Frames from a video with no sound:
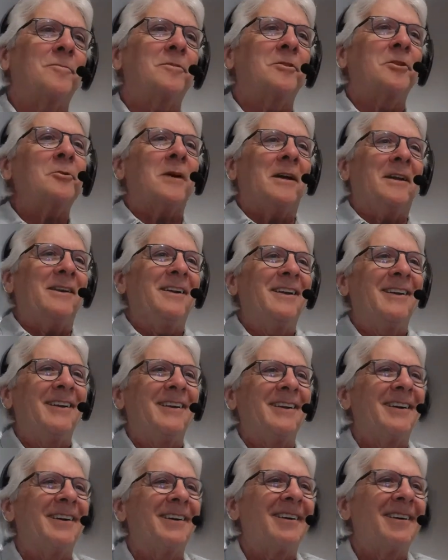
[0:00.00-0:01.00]
do it,
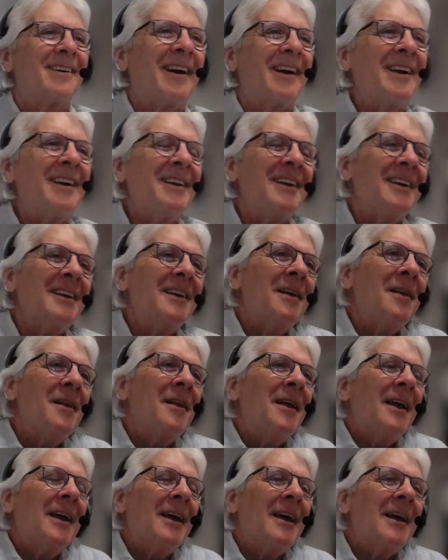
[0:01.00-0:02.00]
right?
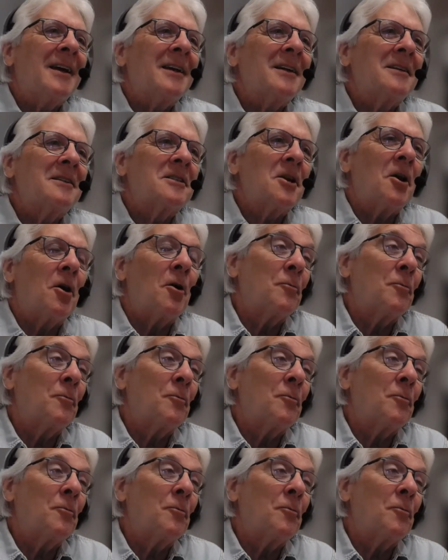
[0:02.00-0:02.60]
And so,